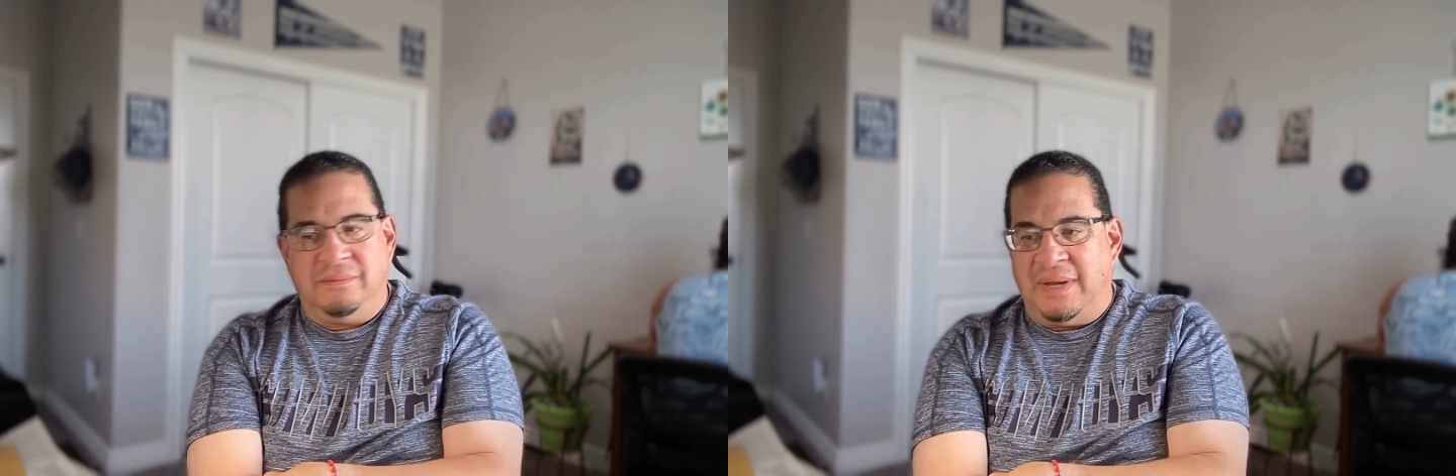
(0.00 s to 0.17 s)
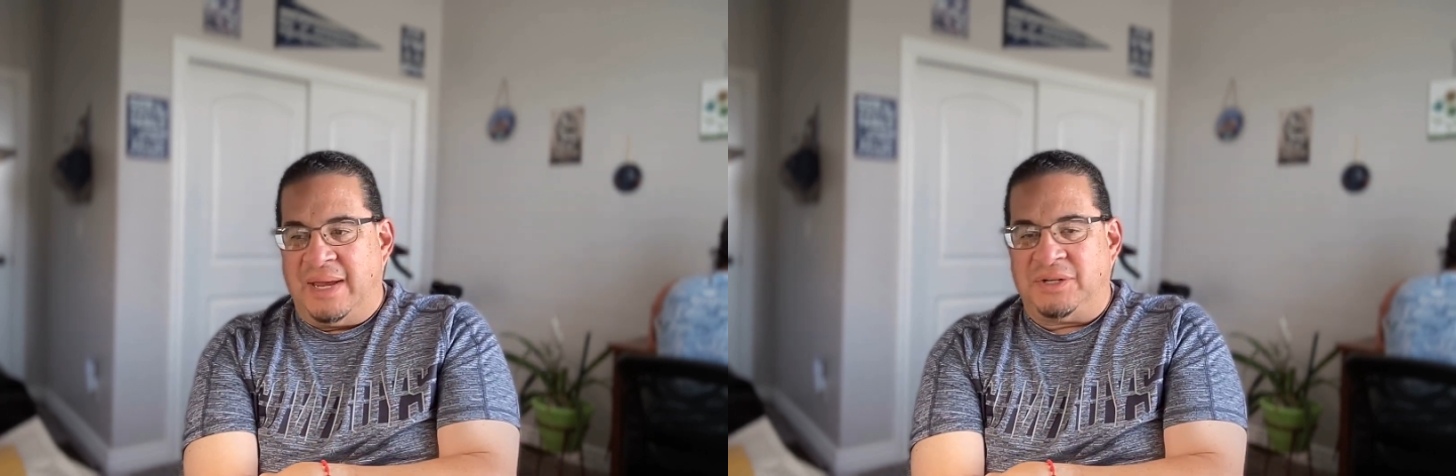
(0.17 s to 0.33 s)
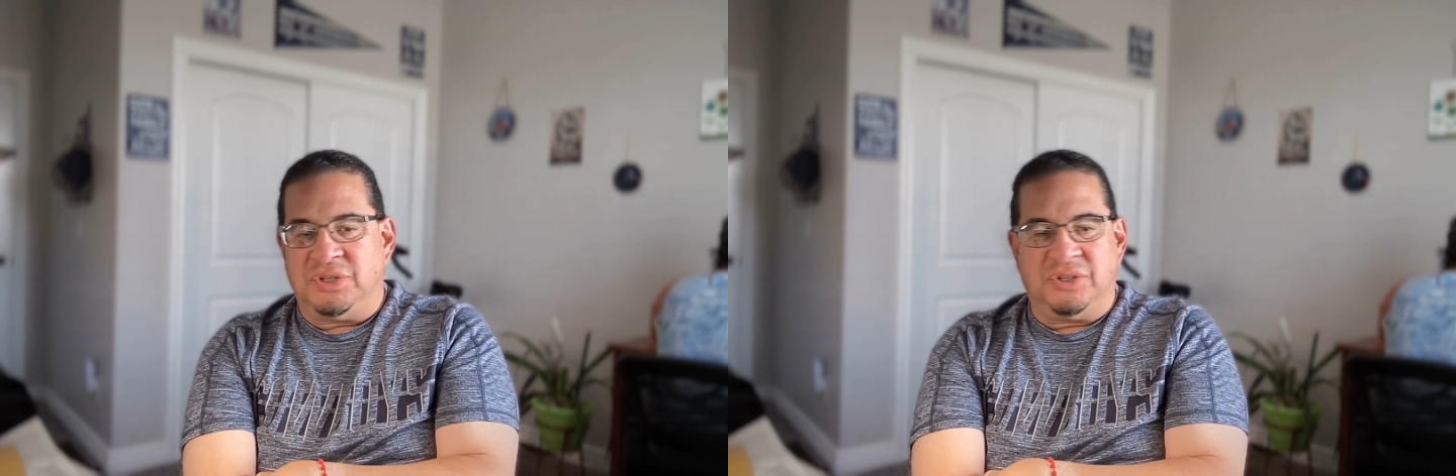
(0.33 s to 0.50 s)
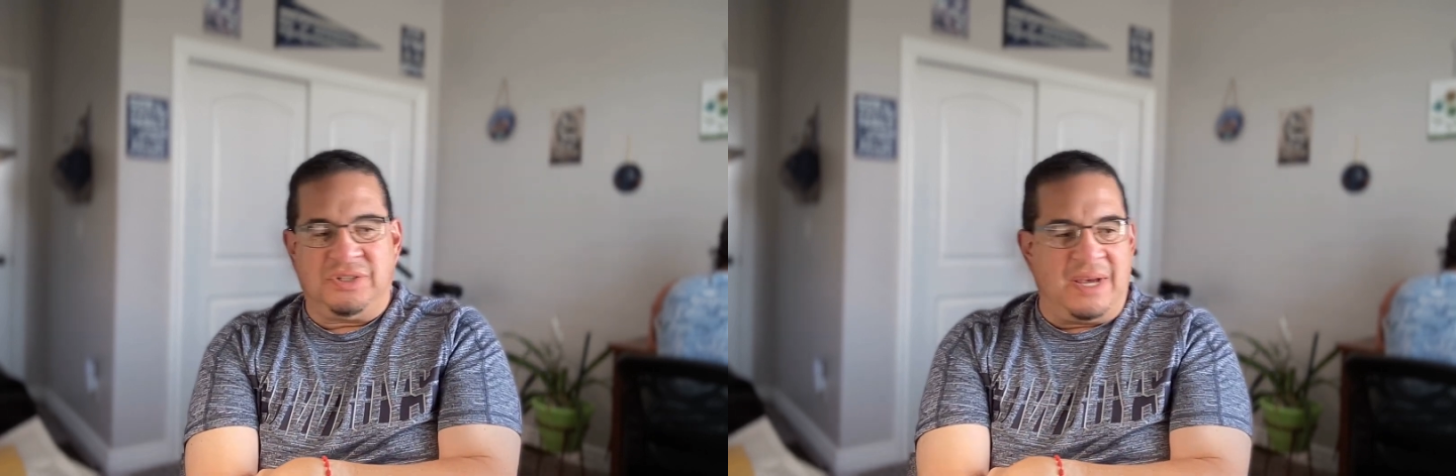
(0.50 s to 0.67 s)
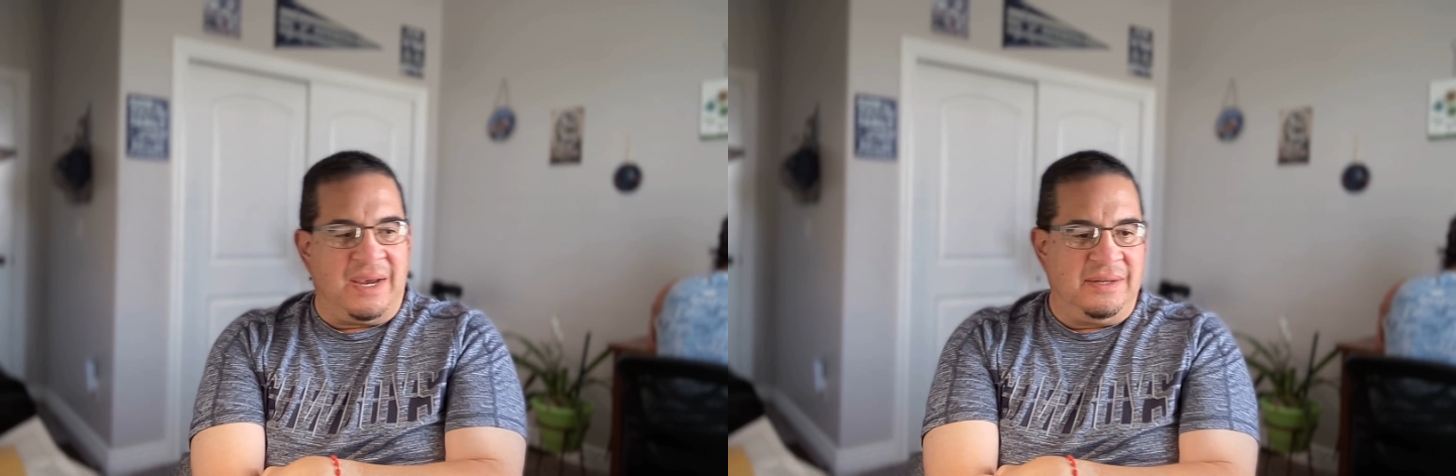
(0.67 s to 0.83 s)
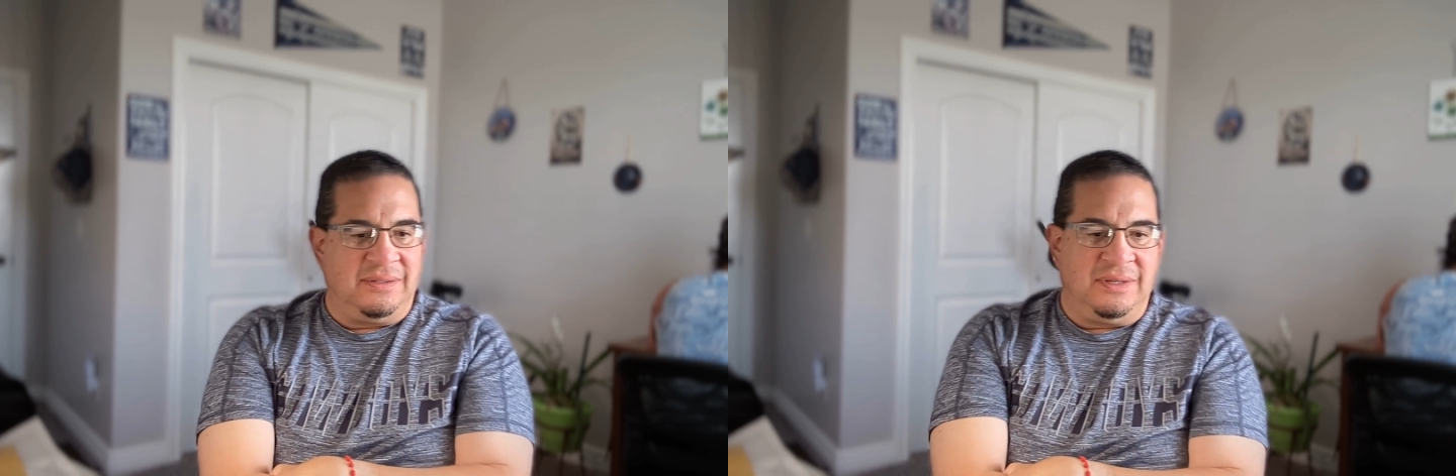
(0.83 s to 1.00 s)

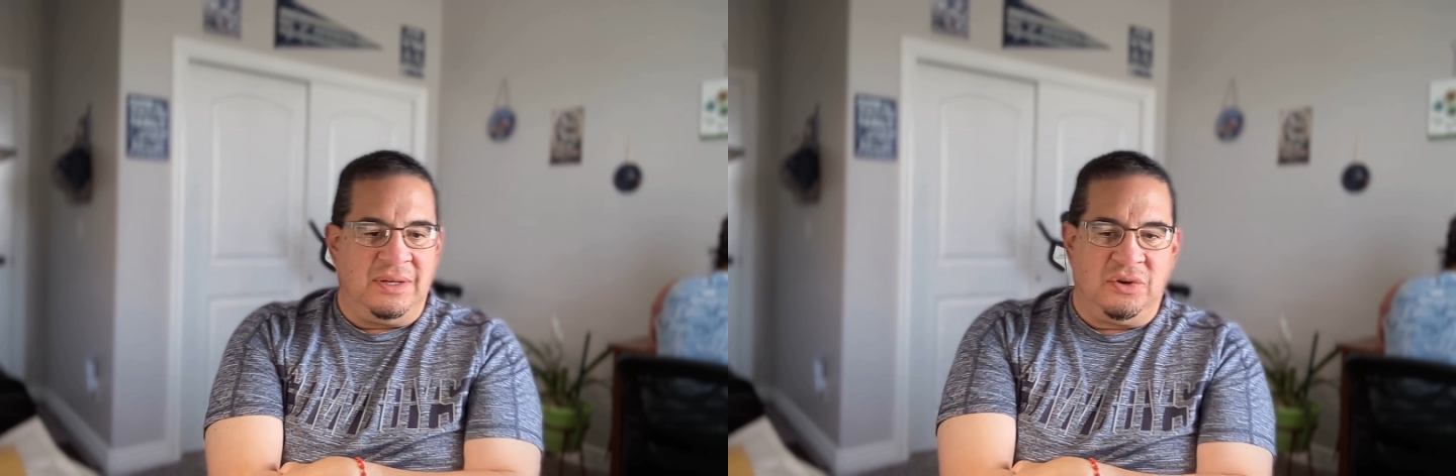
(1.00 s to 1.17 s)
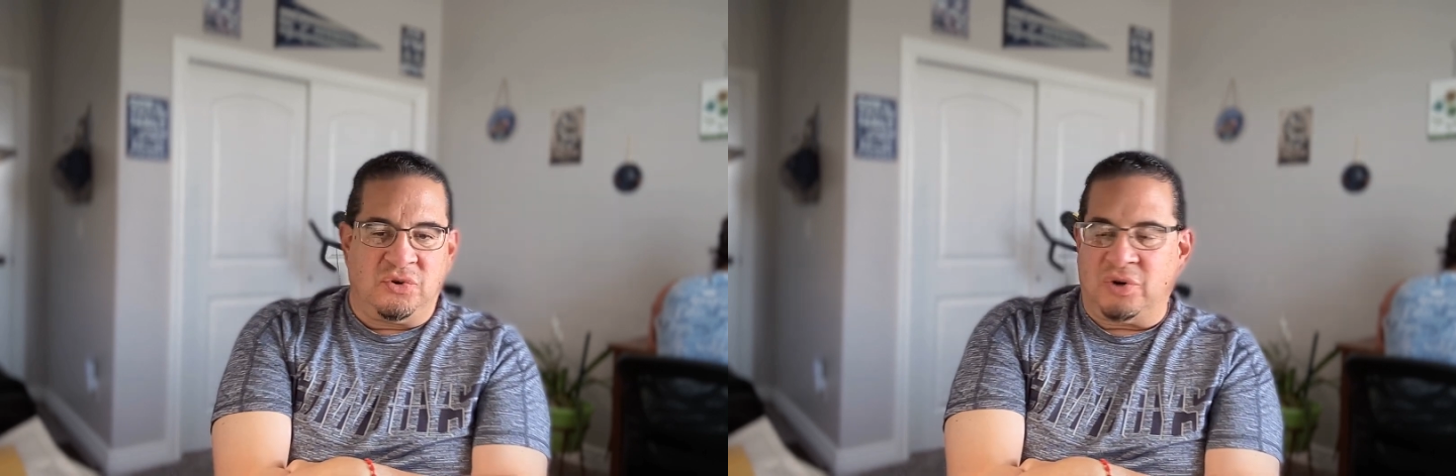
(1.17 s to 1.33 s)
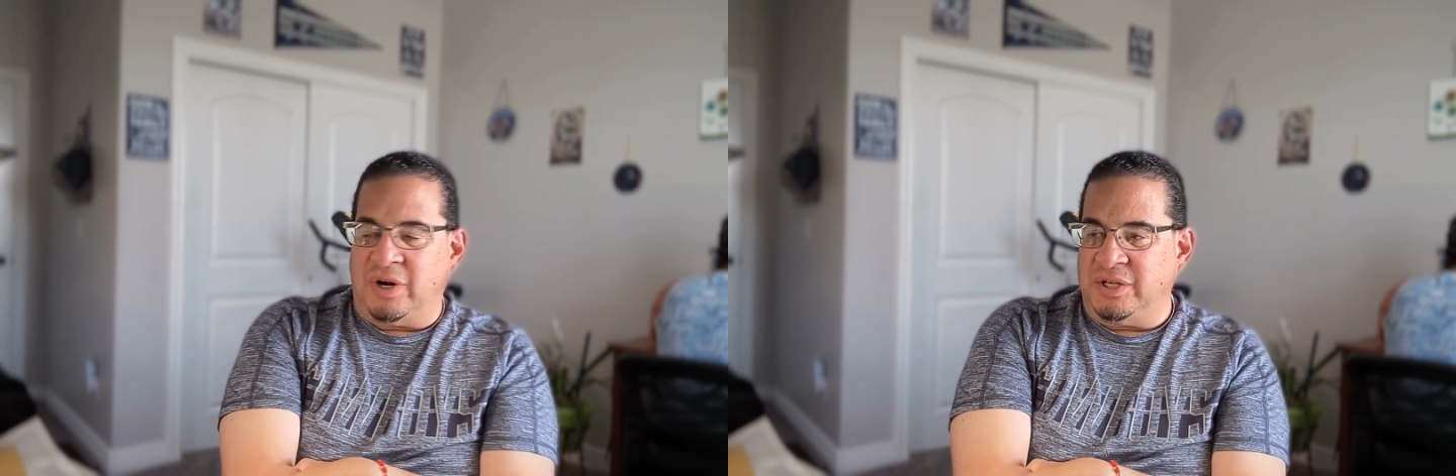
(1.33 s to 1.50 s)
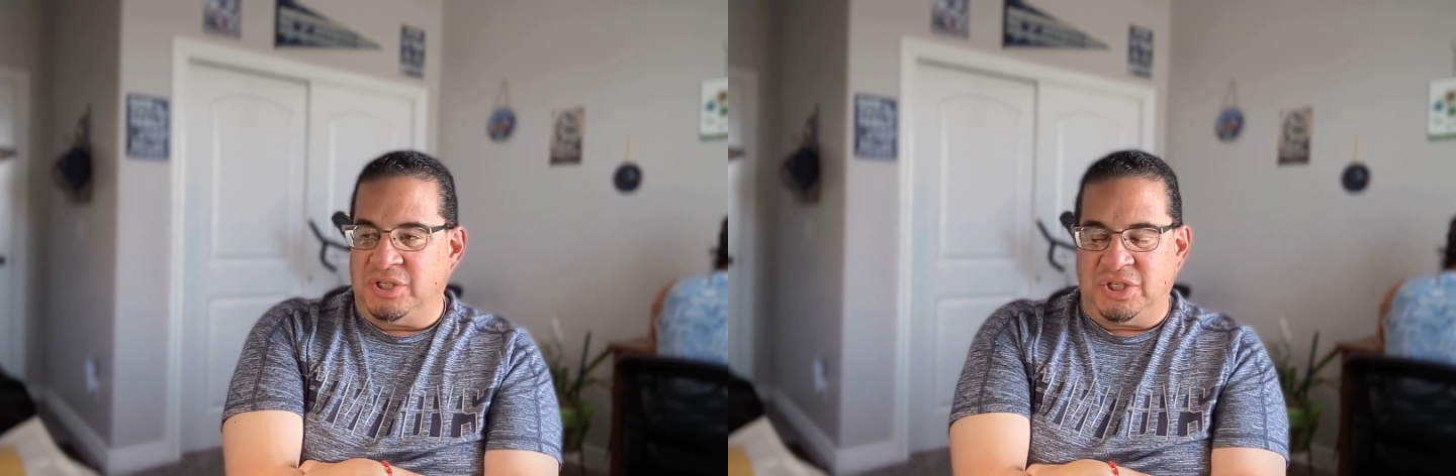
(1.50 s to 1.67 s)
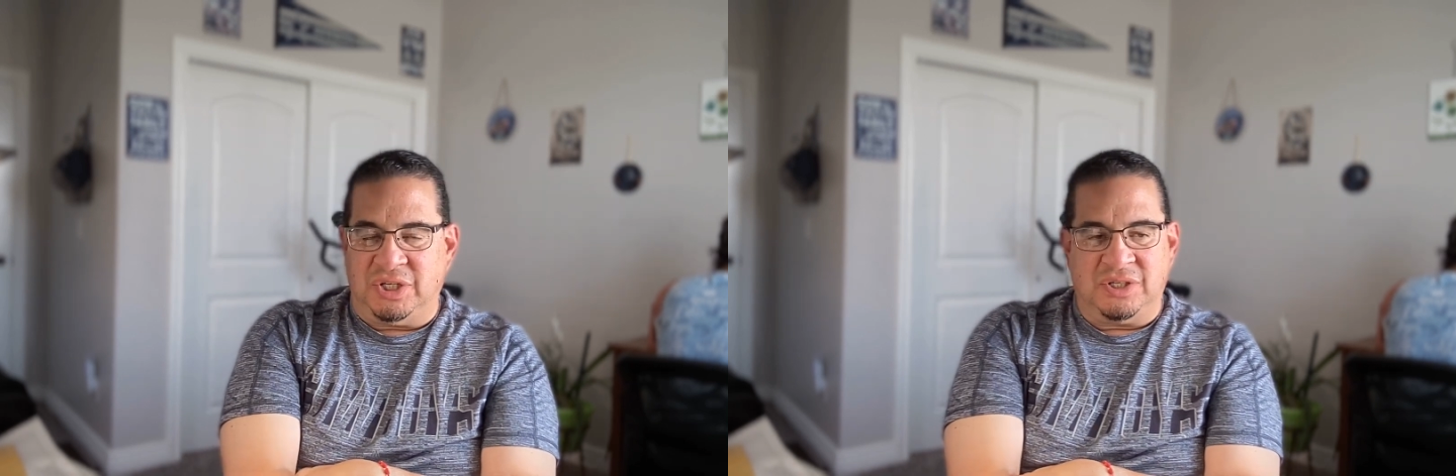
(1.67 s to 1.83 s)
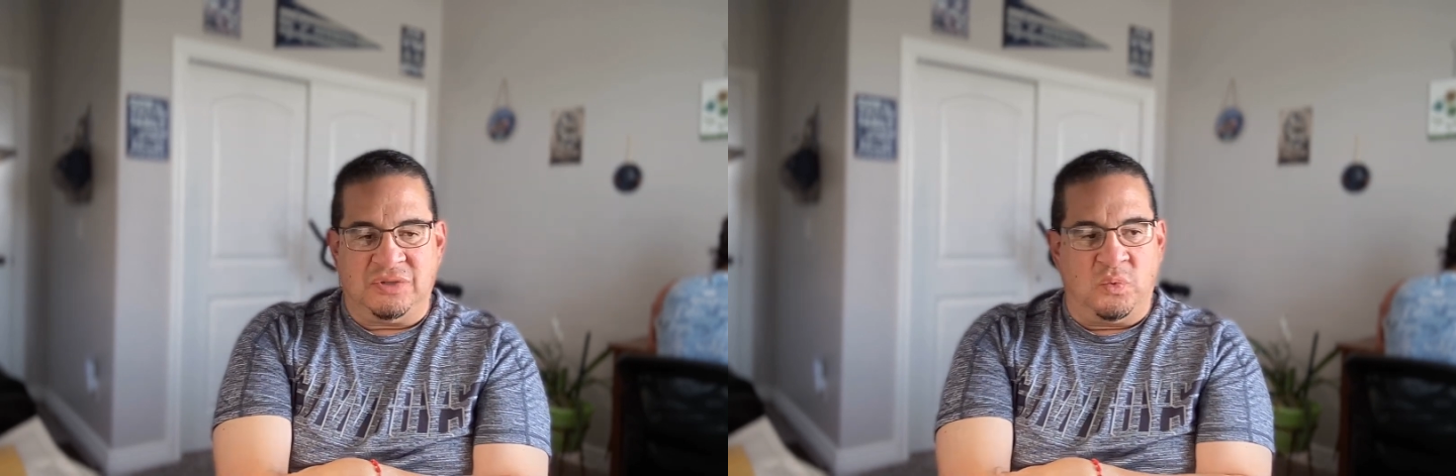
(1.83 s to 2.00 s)
exercising,
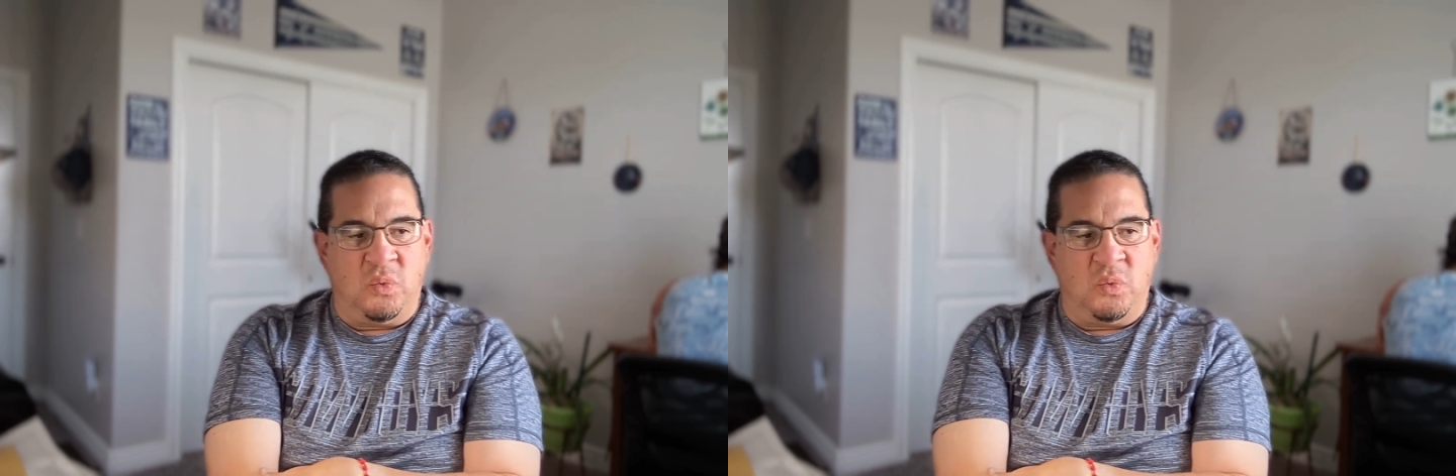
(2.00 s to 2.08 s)
crunches,